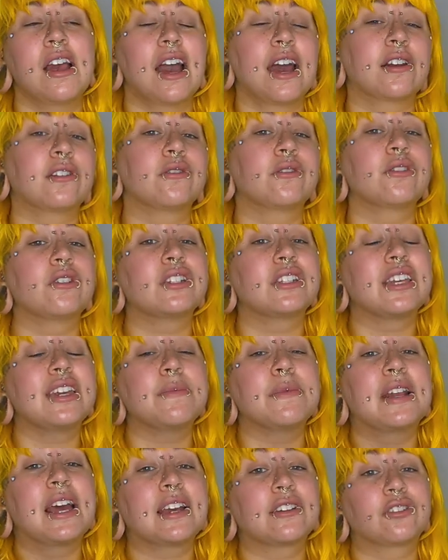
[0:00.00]
and also just
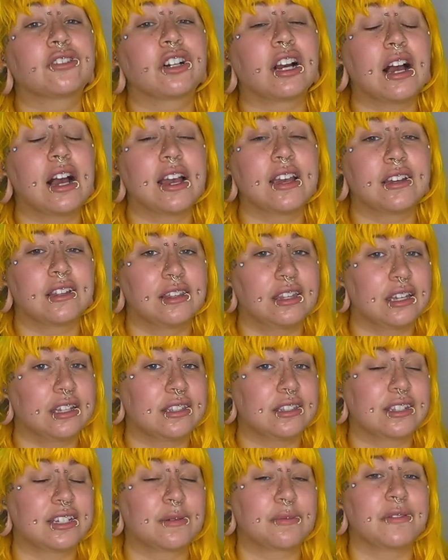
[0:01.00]
keep an extra eye on
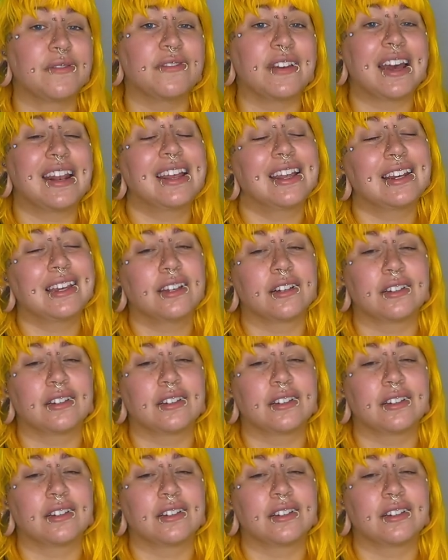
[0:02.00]
things to prevent any